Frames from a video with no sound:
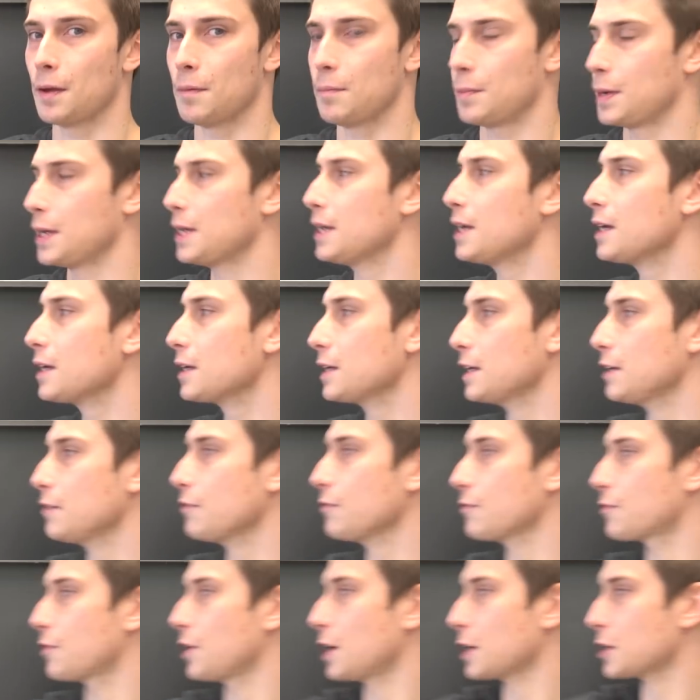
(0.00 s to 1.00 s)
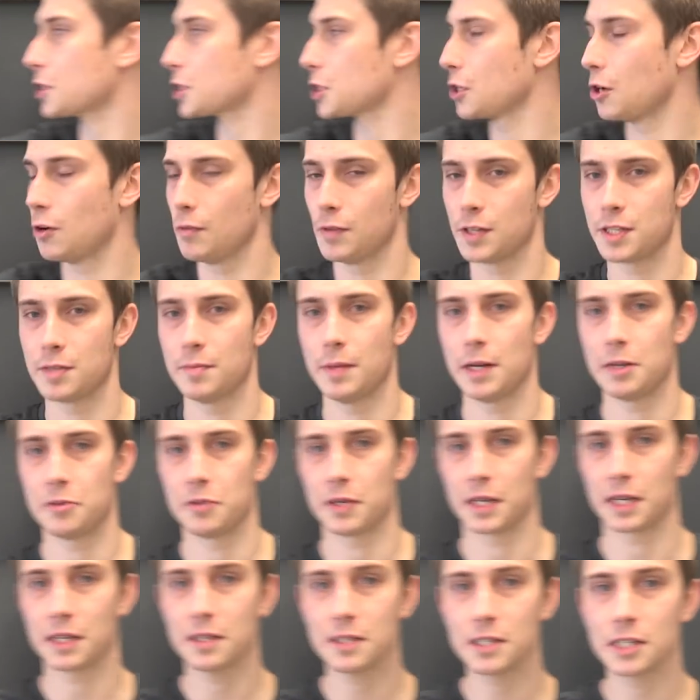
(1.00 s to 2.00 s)
meaning even function over
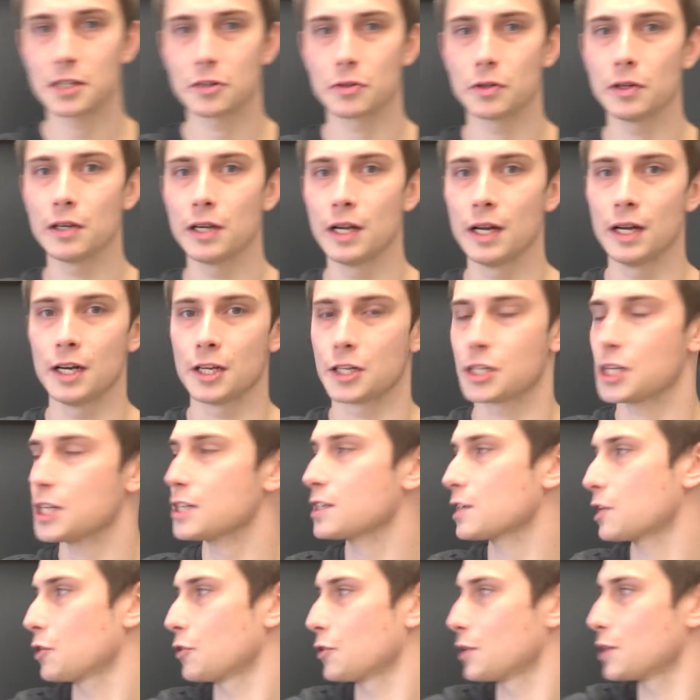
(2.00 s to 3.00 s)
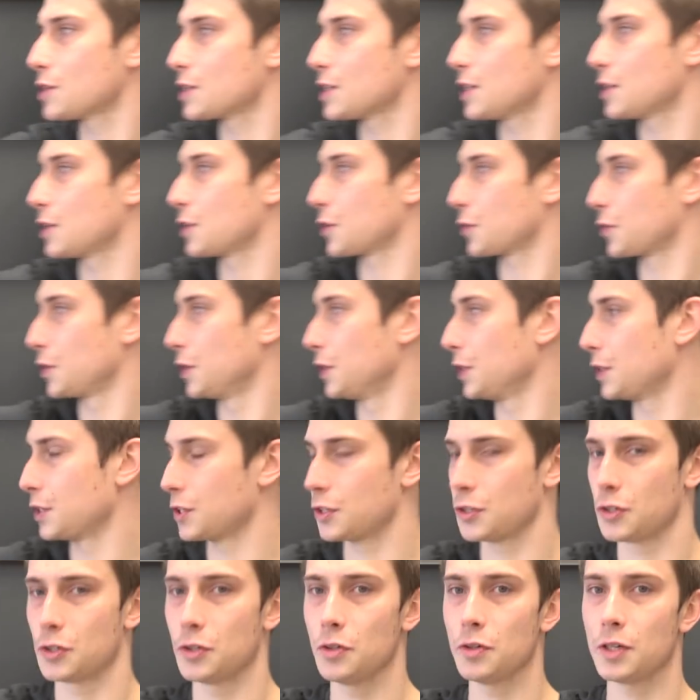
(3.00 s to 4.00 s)
symmetric integral. Just turn this integral
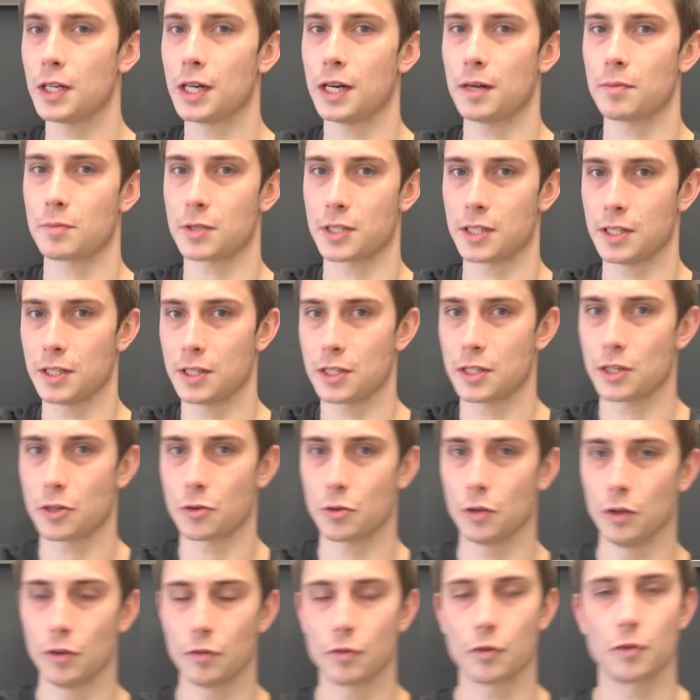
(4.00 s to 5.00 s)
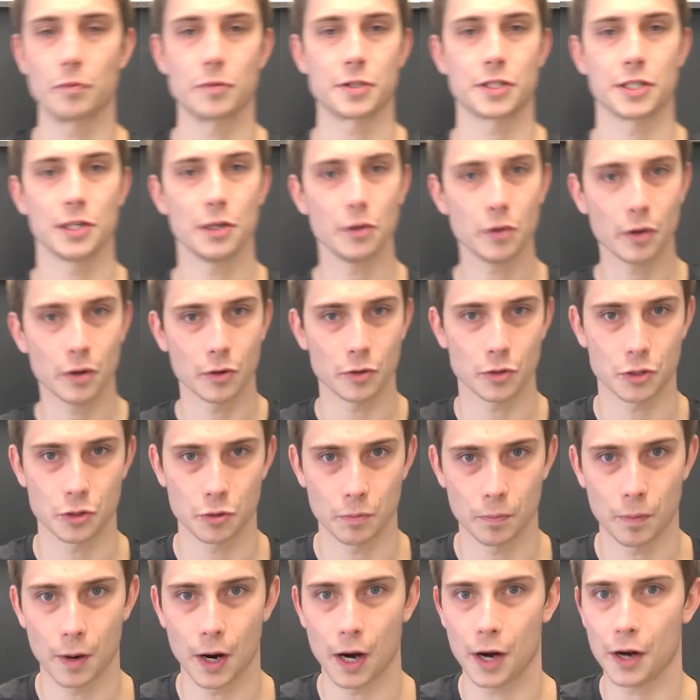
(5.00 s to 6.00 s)
into two times the integral from zero
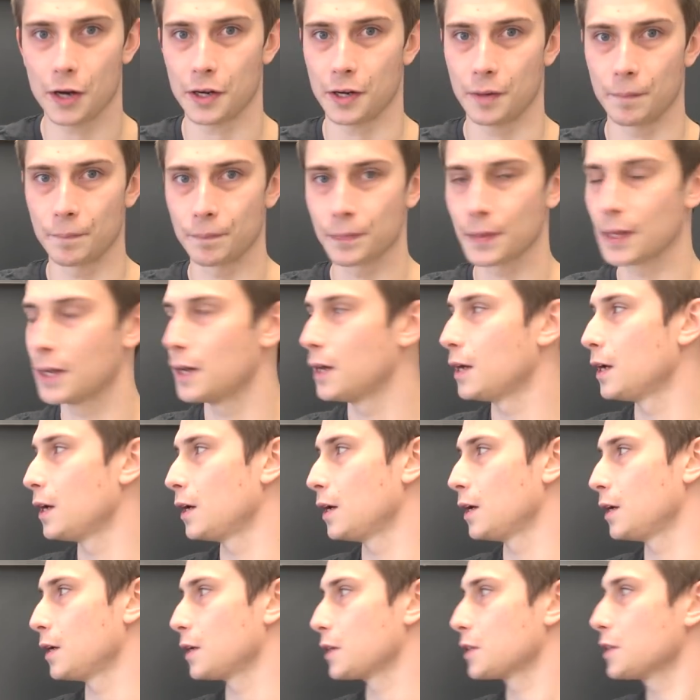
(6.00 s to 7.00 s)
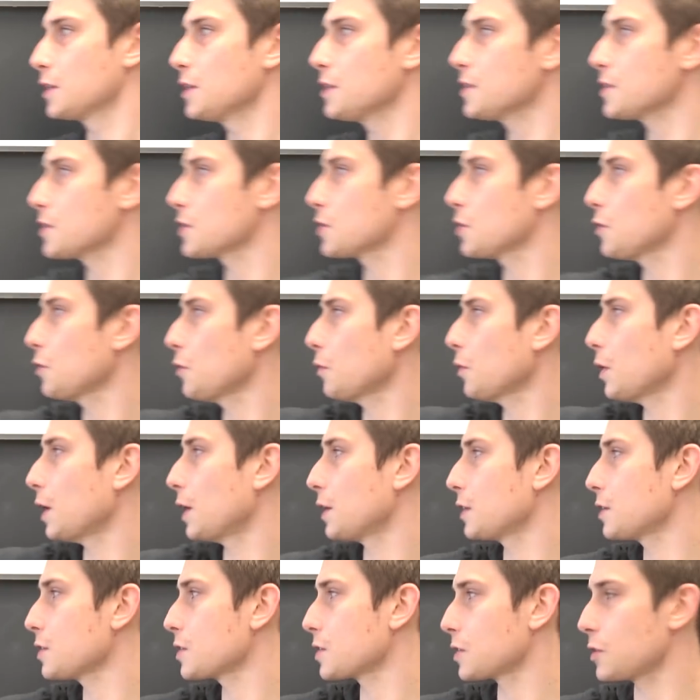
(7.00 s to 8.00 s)
to pi. This two
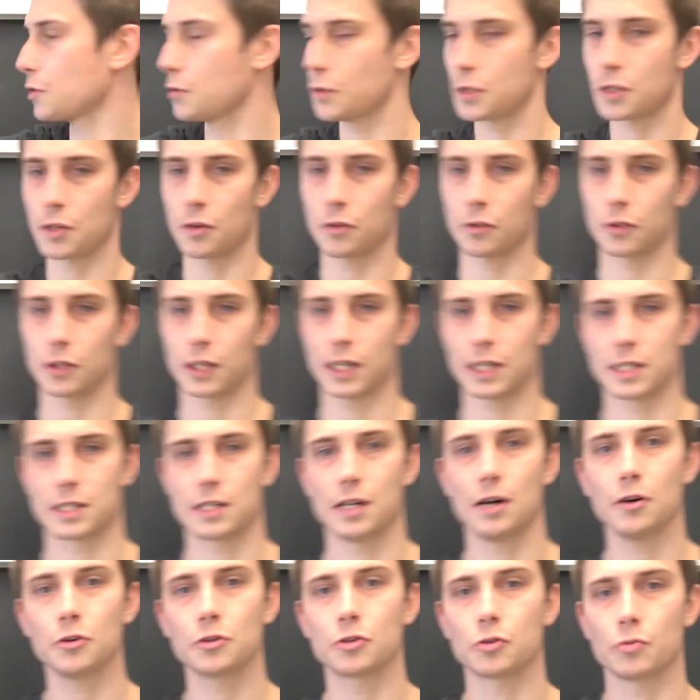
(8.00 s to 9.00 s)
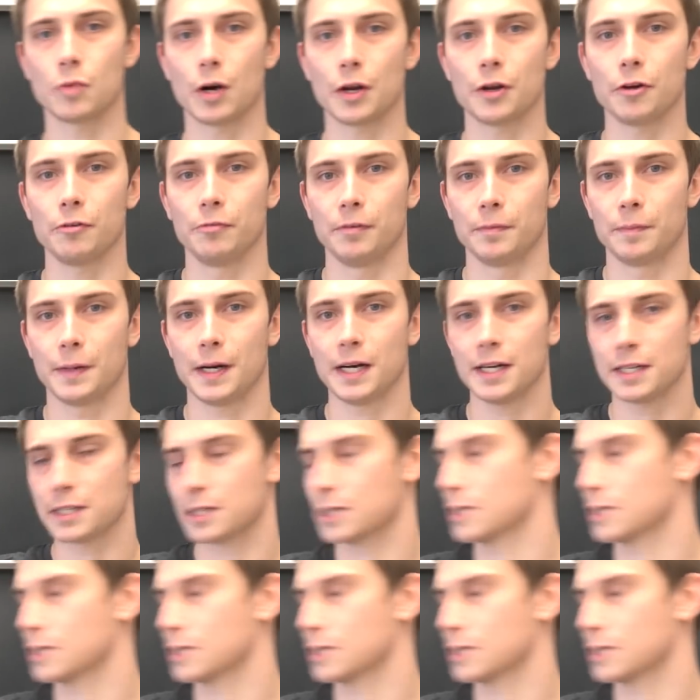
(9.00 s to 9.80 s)
and this two is going to cancel out to one over pi.